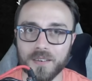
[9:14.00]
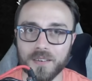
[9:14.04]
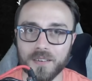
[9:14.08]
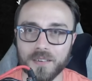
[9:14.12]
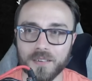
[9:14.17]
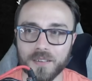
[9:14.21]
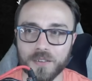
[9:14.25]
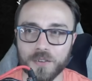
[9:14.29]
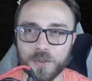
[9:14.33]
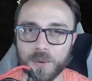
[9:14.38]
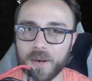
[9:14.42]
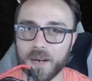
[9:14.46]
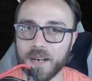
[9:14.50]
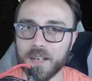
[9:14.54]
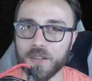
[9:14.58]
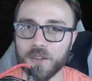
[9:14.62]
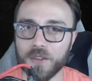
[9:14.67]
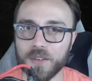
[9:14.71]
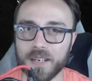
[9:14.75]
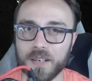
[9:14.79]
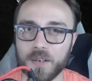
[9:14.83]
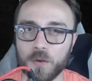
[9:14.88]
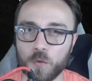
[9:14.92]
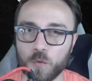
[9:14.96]
Let's go ahead and
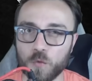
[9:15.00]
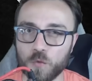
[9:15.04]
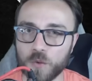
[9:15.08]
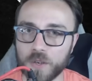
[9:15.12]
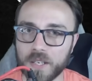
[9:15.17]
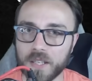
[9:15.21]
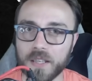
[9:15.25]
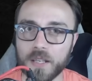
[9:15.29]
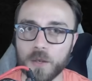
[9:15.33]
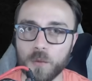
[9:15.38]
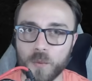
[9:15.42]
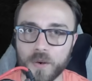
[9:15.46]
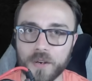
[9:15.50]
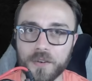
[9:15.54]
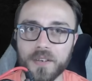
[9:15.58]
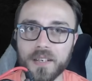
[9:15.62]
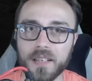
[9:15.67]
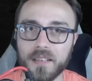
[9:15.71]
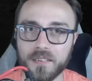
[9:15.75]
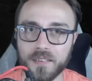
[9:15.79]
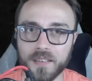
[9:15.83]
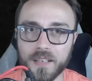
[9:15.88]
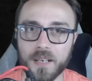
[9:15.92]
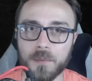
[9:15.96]
look at a really weird
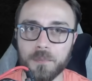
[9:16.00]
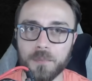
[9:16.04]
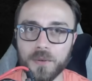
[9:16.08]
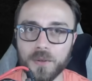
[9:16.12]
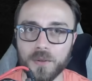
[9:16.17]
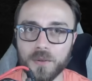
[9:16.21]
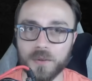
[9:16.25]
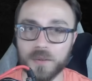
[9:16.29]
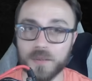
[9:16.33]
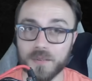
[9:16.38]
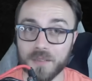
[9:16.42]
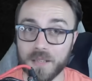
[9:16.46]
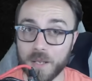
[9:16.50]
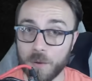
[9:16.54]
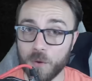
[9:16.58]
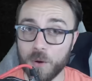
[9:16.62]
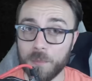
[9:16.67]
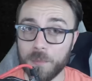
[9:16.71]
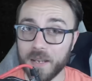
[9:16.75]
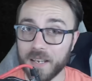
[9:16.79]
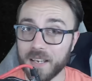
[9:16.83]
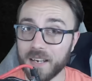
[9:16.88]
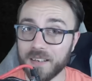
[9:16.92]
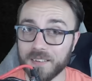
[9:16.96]
example that won't
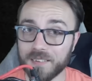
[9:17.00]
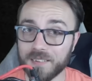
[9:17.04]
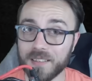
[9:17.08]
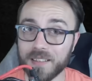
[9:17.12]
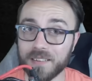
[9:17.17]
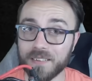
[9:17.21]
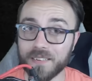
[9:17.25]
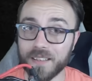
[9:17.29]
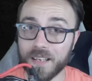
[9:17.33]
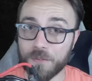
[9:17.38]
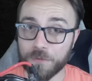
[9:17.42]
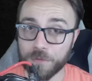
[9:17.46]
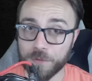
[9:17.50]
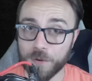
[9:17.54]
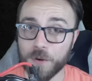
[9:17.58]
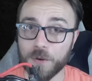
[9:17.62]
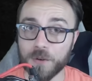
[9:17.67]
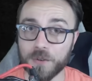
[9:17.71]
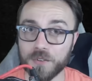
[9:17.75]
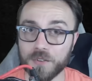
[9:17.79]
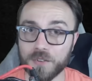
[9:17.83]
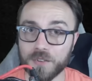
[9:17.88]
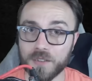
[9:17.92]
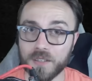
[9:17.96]
make any sense at
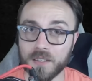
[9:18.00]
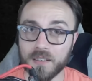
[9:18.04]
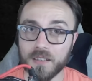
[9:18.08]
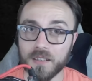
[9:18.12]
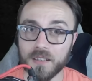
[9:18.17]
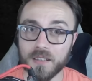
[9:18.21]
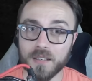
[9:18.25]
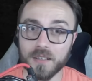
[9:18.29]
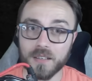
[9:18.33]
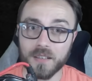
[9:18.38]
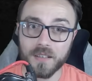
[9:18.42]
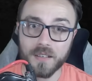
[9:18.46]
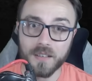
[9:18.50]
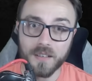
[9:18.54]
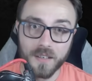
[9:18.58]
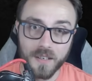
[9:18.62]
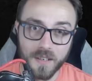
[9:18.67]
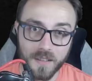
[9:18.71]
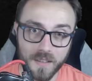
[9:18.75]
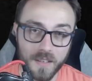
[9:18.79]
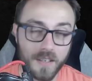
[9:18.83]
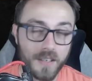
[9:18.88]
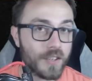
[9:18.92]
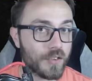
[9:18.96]
first.
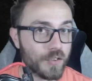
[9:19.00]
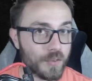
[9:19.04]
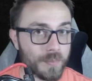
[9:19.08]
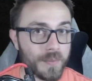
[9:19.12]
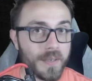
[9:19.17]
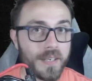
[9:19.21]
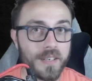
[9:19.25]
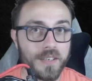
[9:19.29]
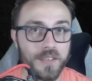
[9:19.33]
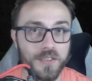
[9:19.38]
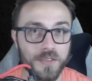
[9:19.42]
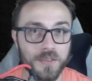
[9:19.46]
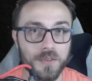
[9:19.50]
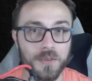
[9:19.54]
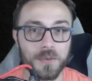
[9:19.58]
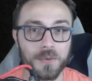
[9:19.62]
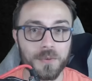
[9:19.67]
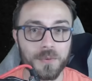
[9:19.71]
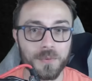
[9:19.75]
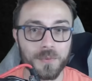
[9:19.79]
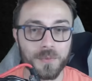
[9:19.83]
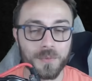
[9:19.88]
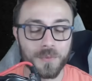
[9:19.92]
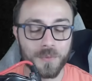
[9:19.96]
And then I'll explain to
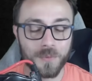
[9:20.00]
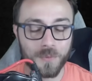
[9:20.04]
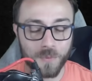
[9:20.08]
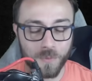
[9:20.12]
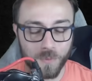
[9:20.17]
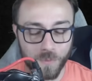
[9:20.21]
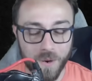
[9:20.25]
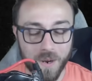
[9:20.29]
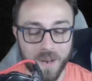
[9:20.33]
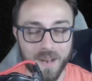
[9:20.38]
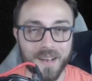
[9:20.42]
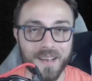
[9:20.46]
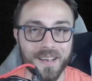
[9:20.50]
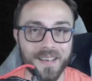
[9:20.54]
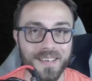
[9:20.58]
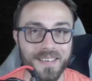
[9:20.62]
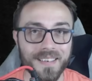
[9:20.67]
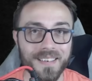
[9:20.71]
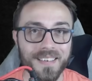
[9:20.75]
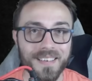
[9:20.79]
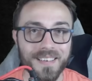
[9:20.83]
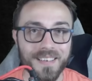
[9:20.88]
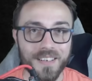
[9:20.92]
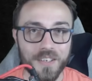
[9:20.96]
you
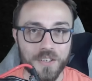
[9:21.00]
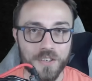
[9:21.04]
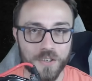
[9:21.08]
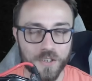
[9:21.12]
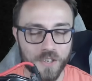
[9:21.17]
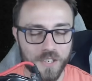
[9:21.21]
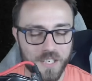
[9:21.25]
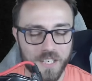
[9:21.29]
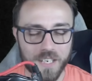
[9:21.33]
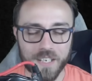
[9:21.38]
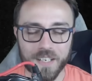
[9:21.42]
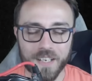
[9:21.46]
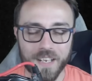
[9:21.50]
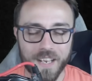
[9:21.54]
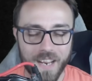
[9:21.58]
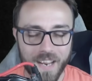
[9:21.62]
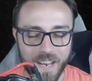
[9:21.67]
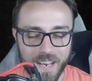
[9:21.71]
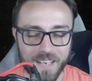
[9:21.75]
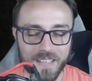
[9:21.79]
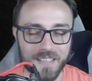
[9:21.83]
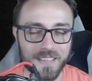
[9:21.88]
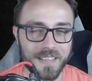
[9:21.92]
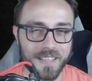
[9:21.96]
why you're going to
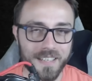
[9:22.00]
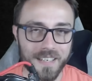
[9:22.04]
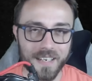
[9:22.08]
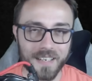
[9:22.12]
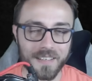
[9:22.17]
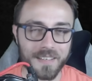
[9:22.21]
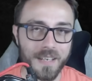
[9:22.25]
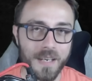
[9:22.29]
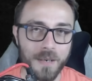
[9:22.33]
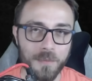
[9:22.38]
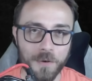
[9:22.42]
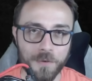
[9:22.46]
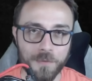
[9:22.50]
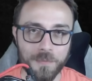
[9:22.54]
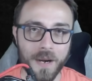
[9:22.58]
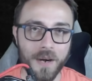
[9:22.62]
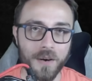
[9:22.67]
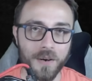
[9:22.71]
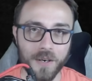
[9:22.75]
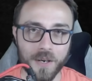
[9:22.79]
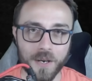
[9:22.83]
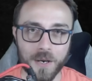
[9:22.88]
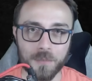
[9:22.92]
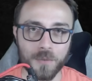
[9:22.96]
hate the endgame of
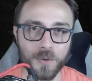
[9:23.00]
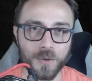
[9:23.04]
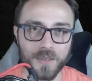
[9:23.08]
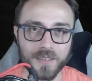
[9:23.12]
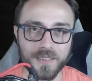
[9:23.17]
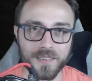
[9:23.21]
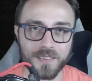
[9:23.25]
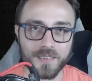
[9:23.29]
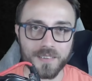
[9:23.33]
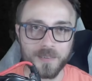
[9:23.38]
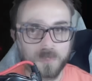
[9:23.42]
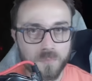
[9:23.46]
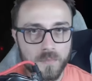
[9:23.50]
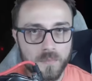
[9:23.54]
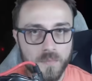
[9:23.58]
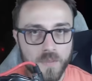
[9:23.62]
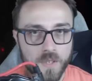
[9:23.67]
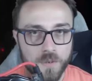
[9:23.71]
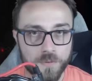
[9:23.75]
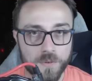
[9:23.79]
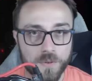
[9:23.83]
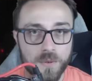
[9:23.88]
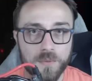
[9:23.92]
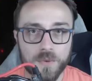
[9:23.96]
Paragon boards.
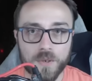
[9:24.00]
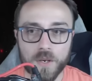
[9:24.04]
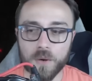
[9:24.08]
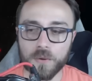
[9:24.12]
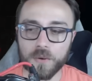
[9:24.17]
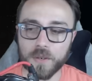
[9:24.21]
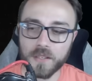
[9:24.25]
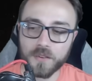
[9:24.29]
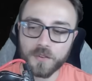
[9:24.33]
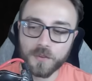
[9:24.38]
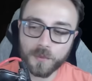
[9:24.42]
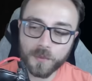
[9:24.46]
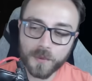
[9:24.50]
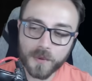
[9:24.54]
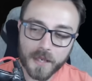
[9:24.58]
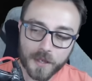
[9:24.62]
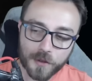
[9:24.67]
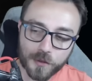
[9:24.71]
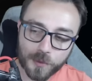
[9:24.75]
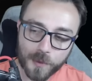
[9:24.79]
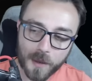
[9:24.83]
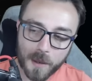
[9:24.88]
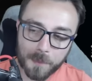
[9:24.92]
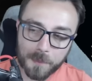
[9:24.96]
If you notice, when I
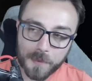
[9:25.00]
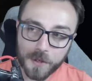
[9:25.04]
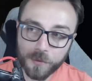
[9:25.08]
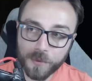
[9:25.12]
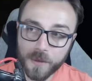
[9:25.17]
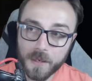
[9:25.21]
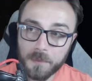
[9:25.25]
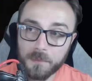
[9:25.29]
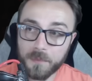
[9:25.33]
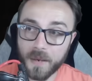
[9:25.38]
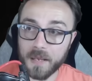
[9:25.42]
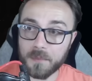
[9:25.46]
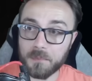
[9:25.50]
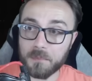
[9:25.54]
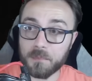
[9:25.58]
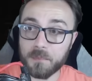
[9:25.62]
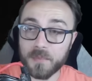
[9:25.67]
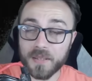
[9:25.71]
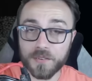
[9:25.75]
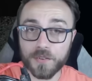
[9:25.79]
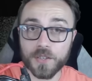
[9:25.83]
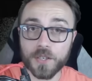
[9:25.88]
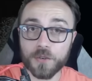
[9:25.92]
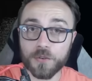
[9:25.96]
swap between my
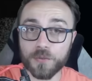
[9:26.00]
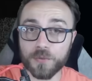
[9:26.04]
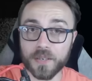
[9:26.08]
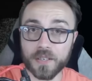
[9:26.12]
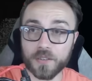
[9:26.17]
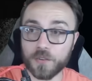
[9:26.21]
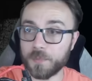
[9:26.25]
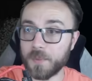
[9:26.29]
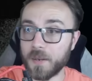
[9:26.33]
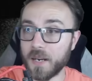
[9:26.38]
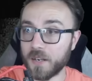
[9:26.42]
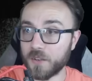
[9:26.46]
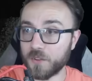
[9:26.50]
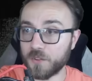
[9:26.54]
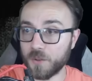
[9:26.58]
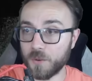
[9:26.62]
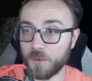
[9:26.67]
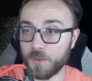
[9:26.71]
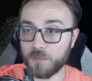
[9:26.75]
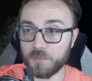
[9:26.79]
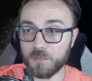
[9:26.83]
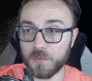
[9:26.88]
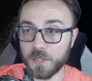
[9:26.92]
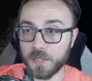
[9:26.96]
Mystic respec,
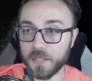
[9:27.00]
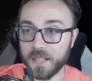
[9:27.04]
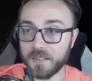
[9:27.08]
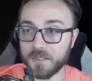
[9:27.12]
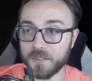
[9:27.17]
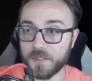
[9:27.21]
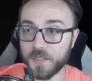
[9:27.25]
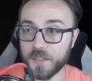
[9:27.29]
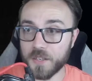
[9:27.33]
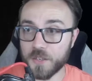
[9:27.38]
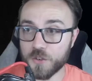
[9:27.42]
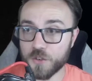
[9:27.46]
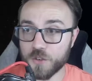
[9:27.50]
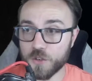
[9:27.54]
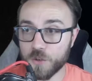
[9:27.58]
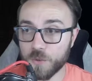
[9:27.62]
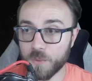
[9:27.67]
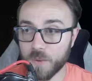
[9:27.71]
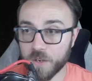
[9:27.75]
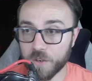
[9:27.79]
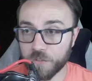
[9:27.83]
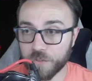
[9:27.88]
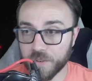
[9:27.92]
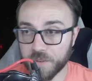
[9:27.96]
so less than
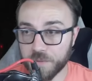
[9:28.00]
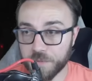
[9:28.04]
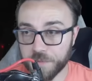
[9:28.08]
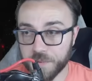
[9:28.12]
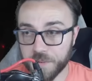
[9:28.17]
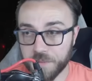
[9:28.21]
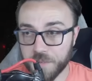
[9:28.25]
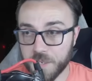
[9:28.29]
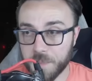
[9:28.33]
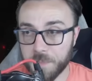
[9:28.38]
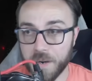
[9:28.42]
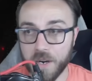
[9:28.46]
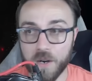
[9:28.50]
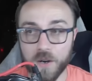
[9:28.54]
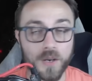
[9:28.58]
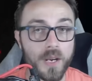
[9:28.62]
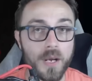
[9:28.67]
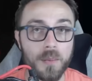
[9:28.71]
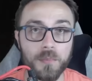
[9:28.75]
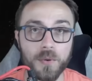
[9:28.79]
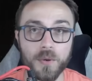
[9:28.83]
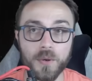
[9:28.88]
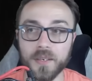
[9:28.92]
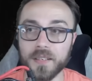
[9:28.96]
250
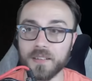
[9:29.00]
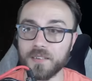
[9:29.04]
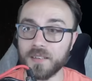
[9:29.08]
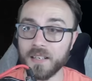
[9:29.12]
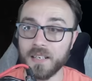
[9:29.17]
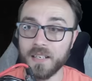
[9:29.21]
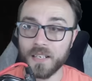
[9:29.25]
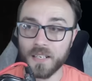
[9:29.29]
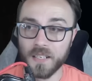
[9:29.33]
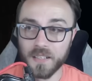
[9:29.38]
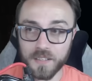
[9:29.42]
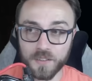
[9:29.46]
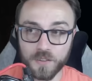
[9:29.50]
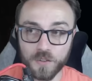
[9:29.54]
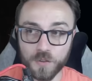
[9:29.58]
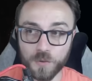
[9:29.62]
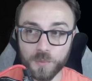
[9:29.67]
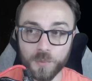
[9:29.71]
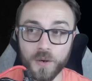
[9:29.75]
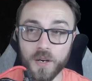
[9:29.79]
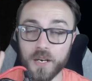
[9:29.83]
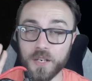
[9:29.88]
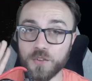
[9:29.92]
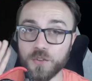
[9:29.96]
Paragon points, this is
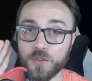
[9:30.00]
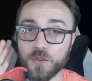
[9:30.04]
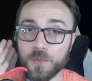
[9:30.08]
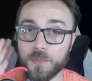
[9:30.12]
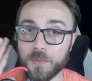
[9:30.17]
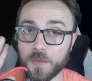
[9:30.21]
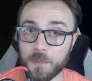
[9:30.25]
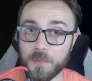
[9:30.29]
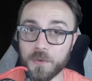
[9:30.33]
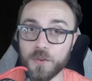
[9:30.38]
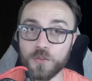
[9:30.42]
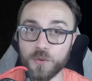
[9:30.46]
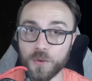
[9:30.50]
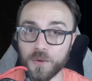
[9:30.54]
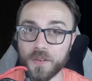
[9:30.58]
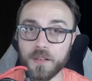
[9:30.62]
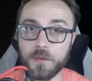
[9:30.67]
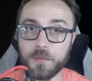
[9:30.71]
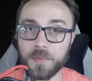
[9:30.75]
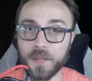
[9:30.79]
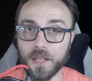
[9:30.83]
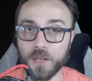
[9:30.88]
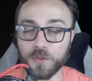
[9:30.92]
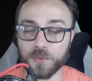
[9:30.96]
where I assume the majority
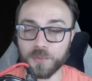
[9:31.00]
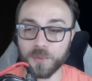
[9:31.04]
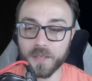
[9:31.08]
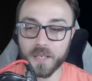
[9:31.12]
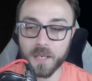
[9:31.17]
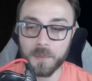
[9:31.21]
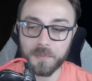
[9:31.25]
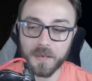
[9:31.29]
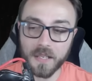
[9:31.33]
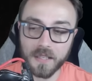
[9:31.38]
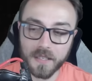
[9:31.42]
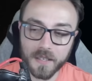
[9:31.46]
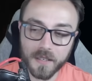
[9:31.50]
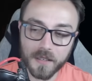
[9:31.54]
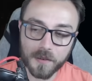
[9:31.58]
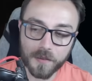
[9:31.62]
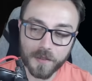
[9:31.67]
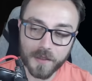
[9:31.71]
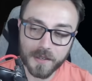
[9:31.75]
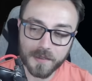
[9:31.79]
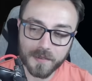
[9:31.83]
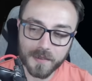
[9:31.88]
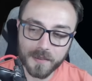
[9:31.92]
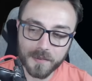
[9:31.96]
of players will get by the end of
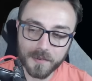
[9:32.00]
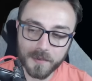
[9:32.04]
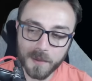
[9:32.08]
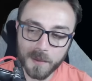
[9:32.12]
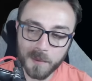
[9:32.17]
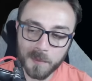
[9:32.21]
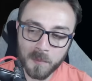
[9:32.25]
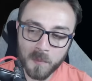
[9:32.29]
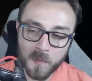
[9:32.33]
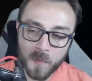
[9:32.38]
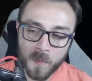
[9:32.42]
the season,